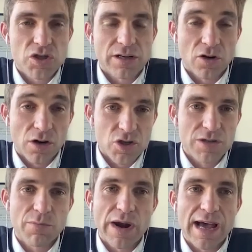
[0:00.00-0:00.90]

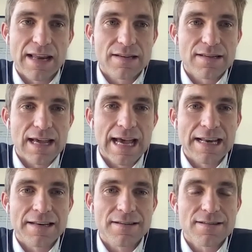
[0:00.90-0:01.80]
technology brand
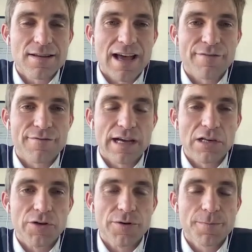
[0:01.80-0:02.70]
and
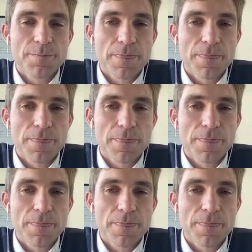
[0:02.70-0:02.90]
value.